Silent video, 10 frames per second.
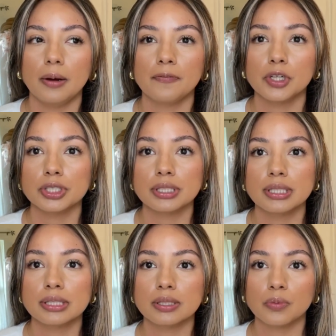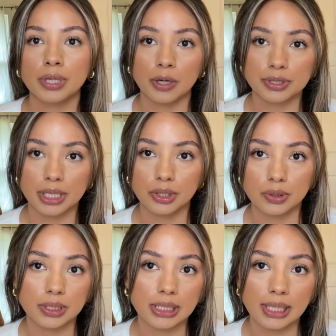versus when I was at
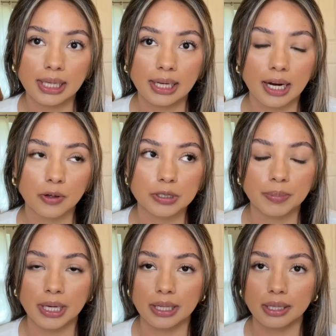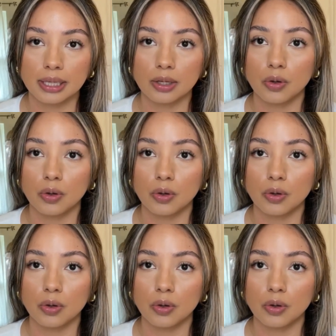UTD I was paying like